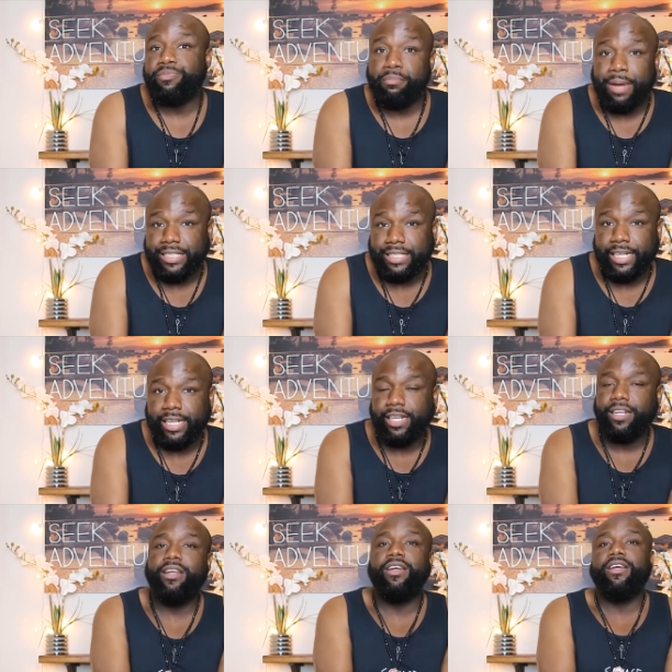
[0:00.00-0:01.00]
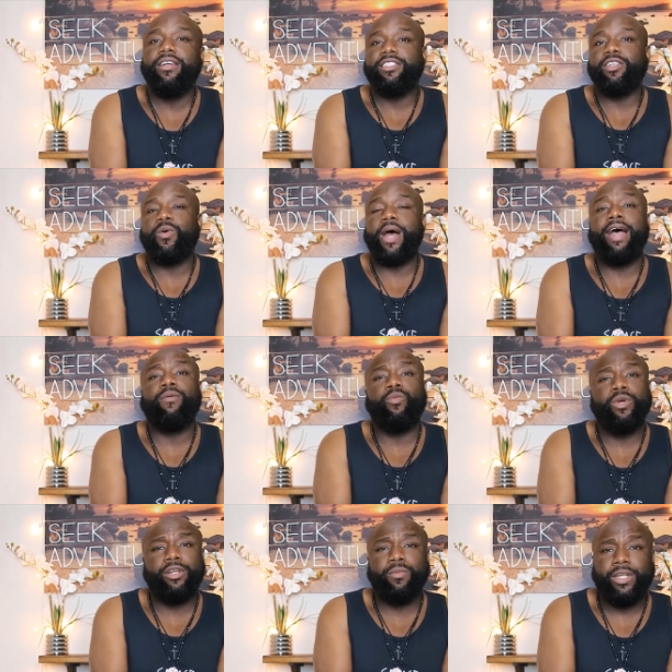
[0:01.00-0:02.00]
my skin. So I
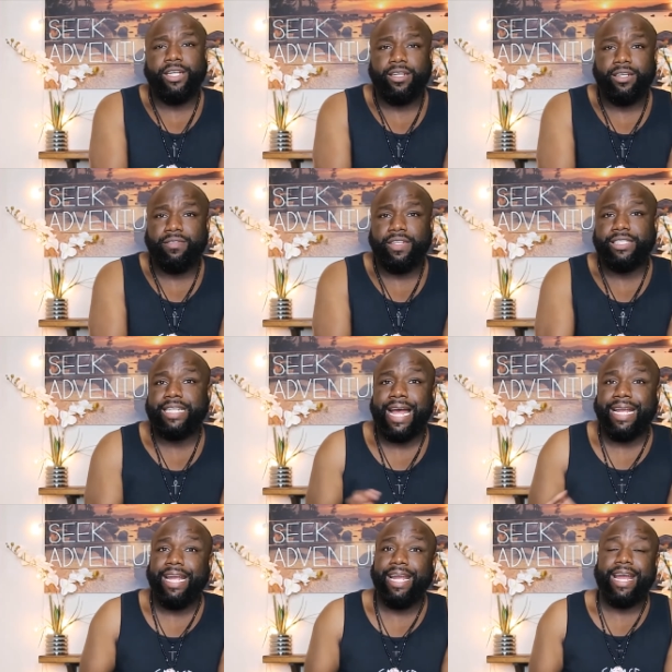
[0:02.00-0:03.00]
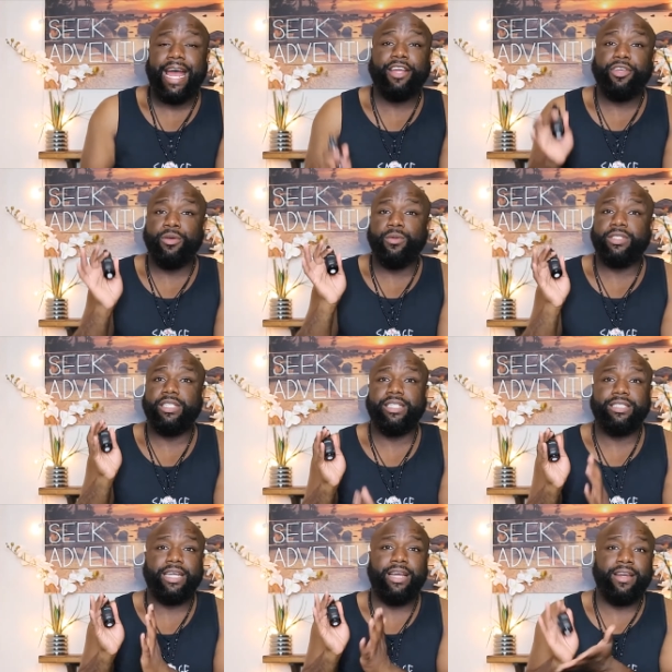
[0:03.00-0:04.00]
really, really love this. I can't, I use
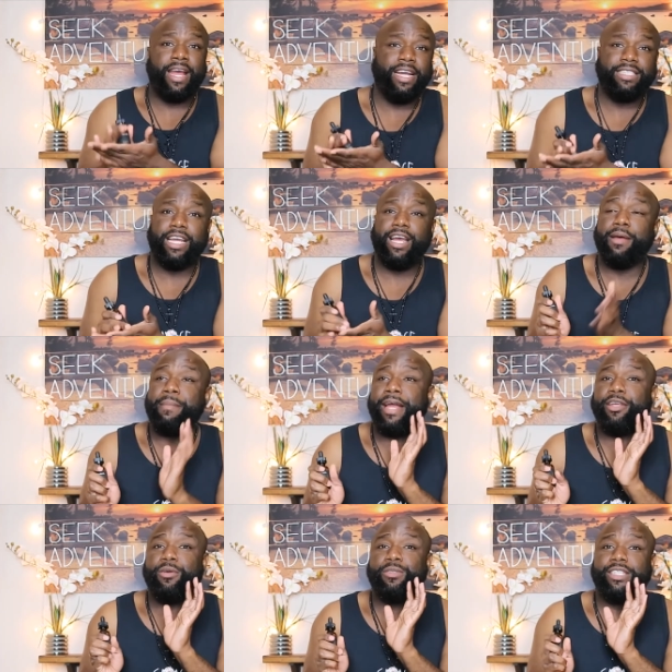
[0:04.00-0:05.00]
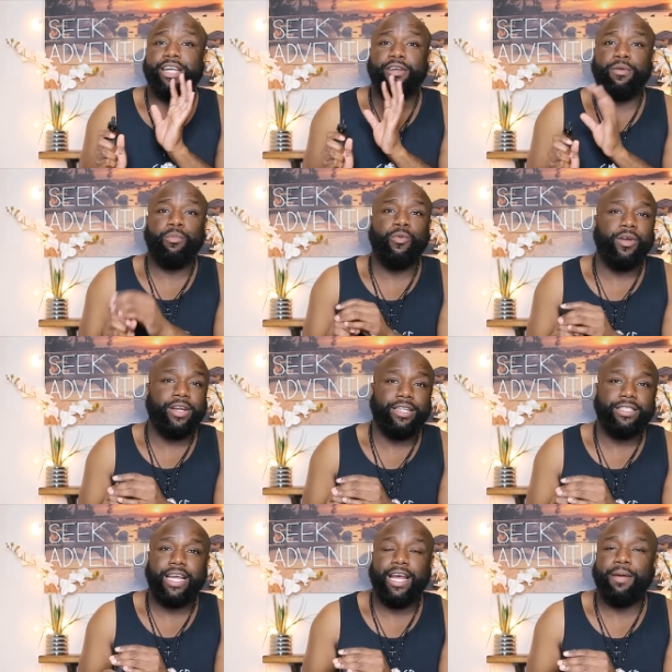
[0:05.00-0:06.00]
this at nighttime. I use it in the morning
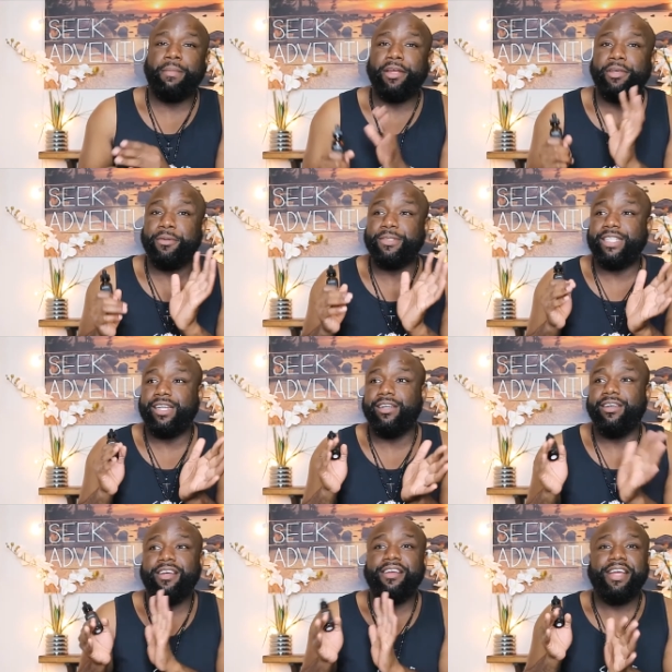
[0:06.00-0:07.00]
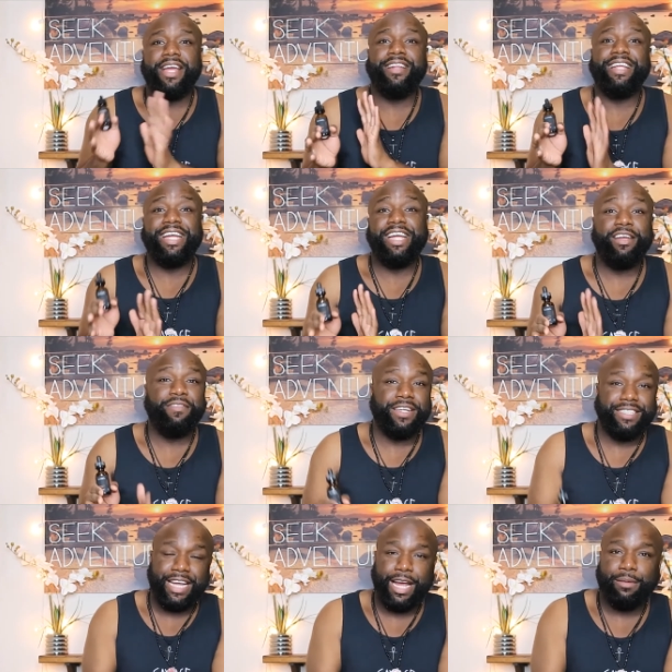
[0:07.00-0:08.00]
time. I use it in the
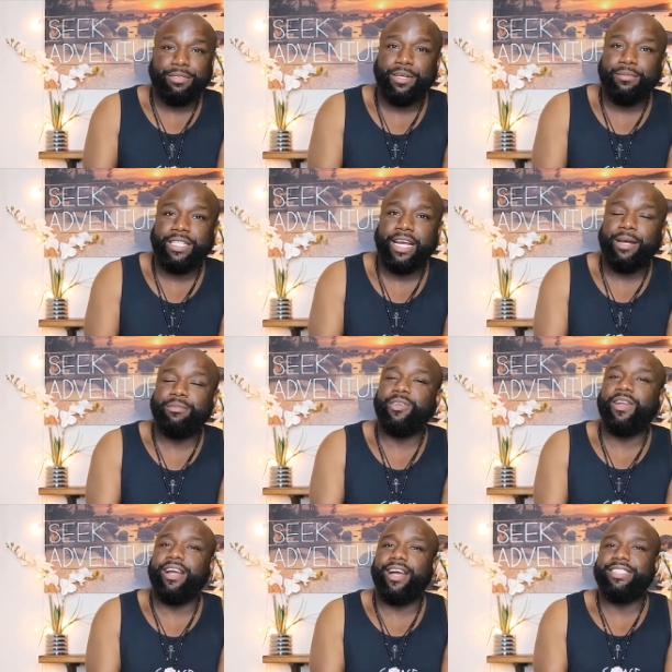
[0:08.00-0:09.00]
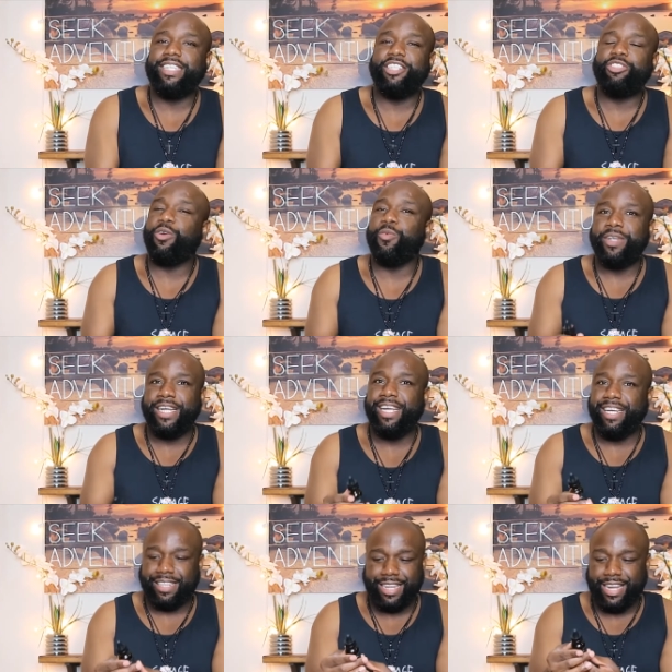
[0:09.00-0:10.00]
evening time sometimes. So like I said, you don't
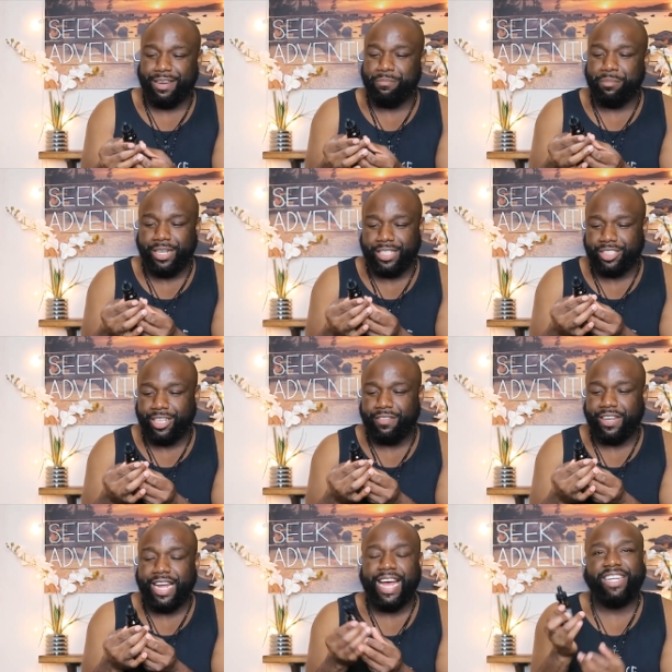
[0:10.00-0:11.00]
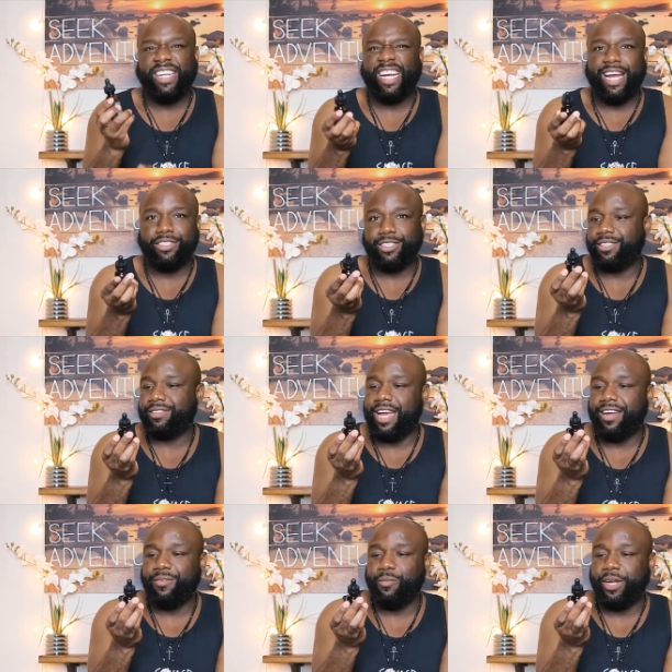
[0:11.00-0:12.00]
need that much of it. I think I just
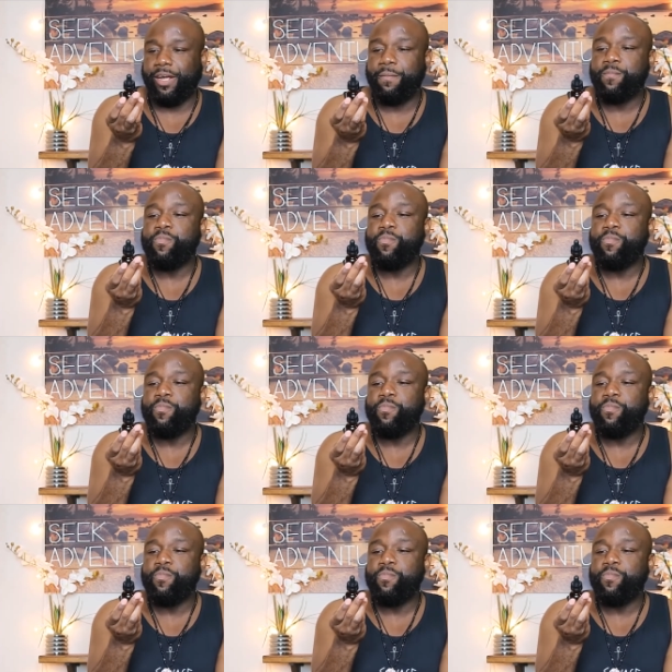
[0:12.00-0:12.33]
kind of went